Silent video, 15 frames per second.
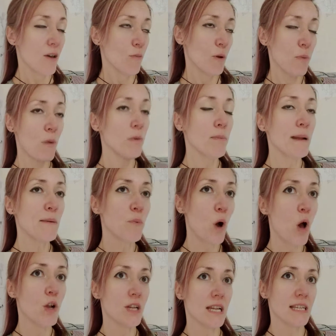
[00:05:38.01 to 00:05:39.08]
we probably
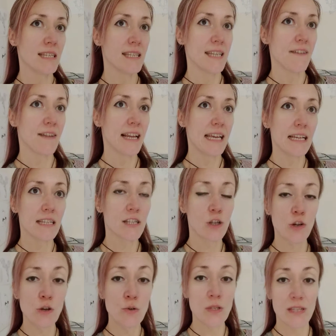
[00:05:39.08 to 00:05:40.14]
weren't necessarily
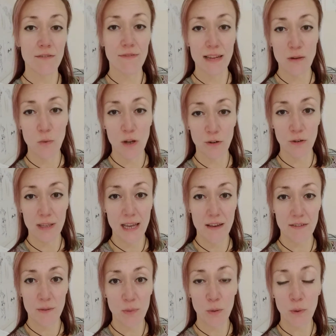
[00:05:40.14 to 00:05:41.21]
exclusively one or the
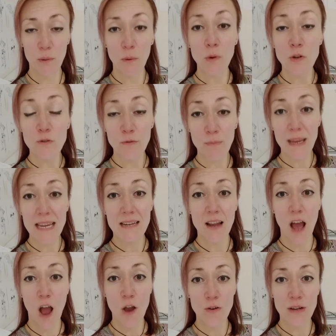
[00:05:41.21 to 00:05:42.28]
other, but we would have been
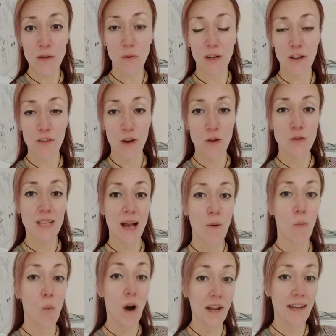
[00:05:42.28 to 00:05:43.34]
only one of those,
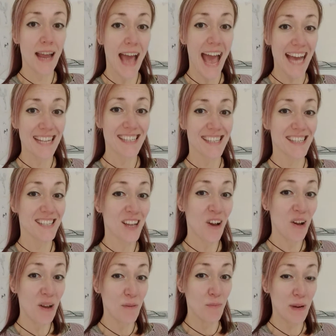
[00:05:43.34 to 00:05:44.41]
one at a time.